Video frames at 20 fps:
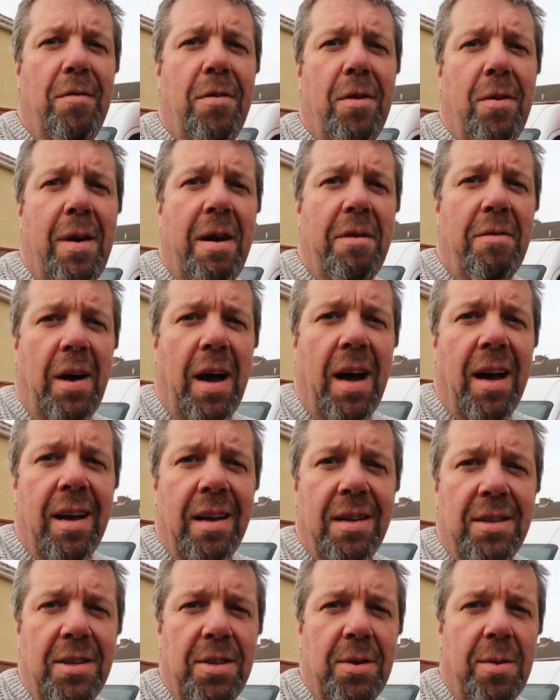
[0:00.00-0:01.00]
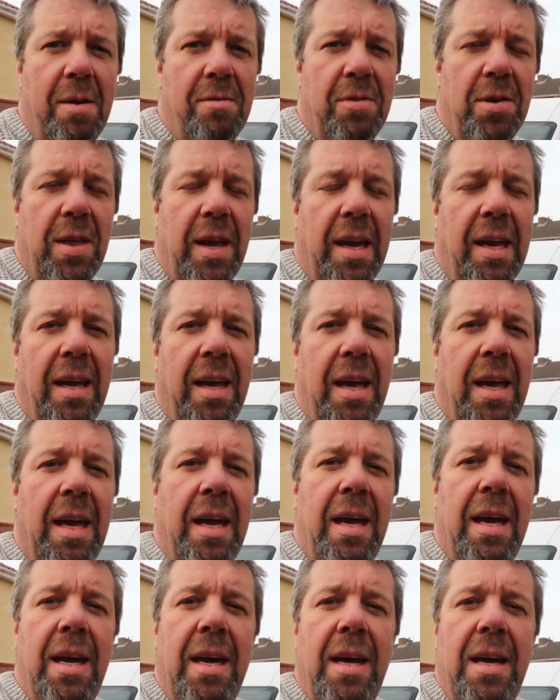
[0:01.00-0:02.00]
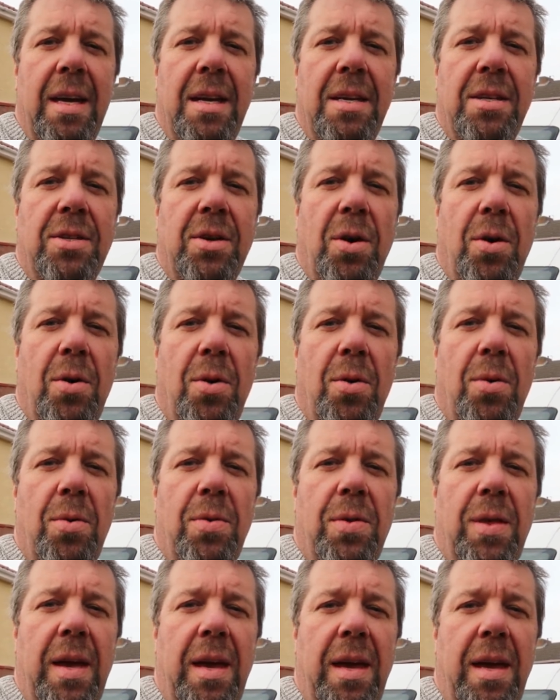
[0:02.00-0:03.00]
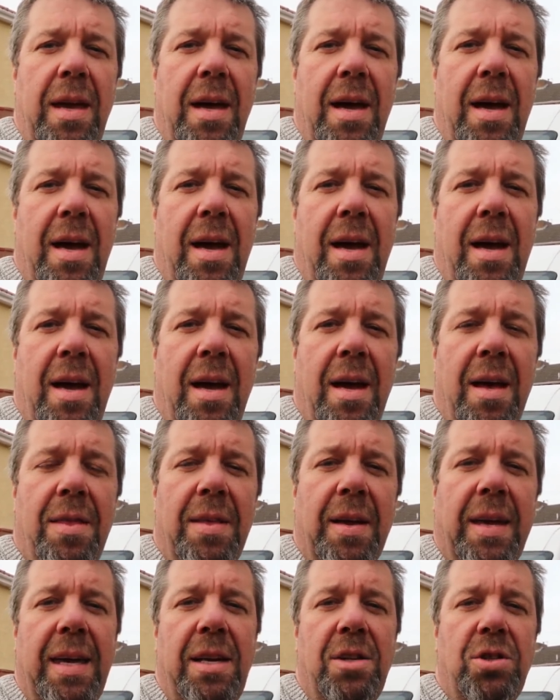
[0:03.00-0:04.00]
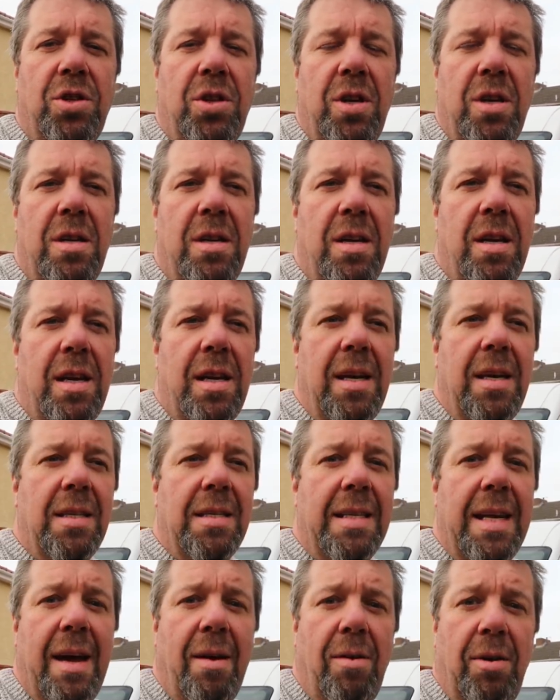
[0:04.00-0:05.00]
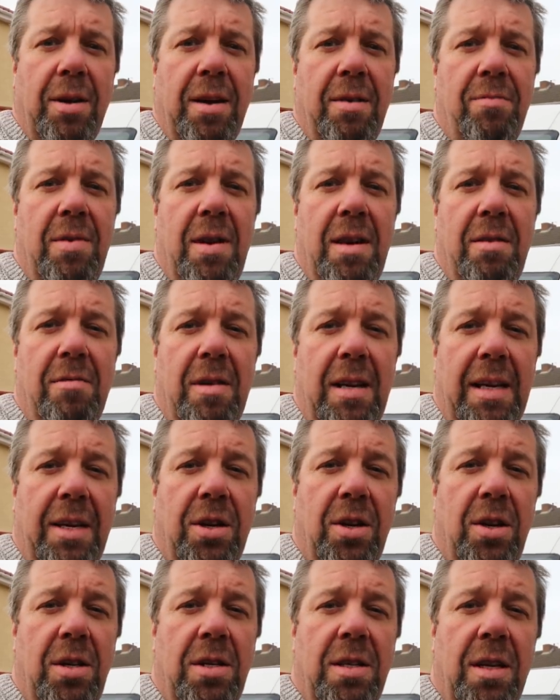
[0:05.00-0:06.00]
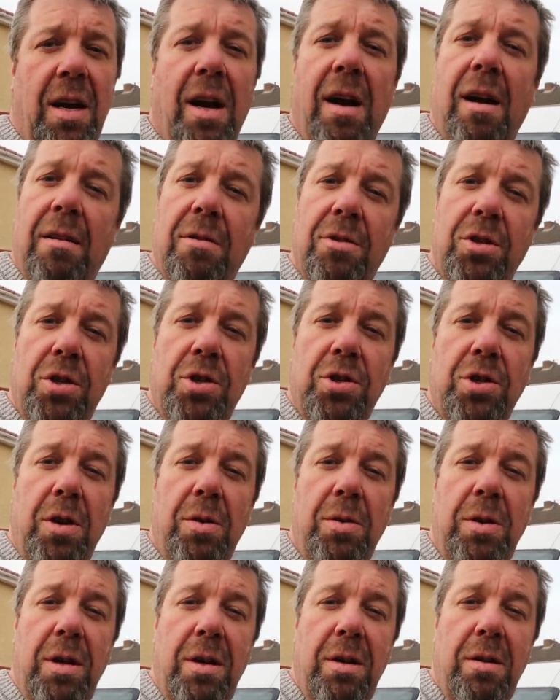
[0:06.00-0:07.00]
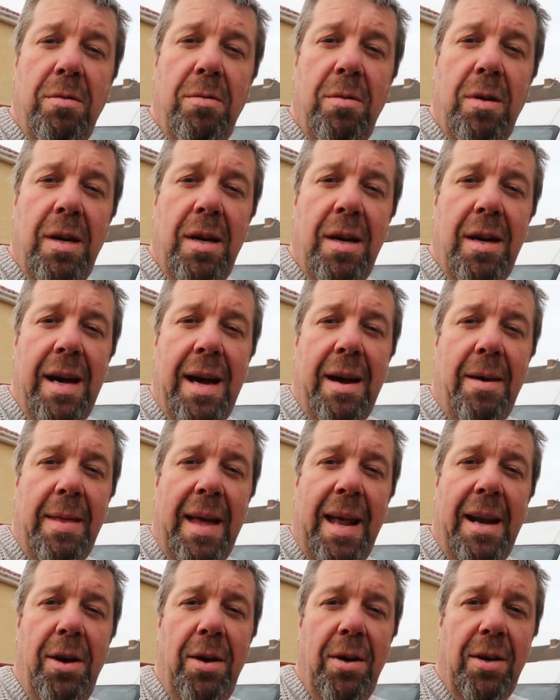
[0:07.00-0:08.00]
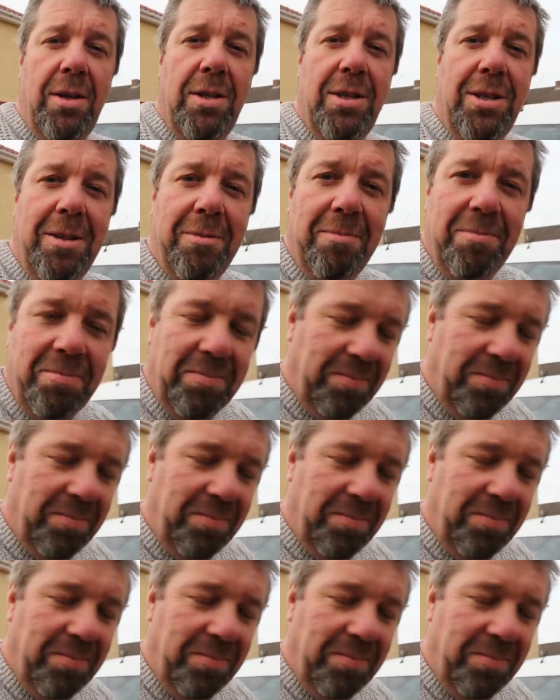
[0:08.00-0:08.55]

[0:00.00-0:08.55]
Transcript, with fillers: forever to do everything. So the uh, the kitchen is now looking really really good. I'll just show you uh, how that looks.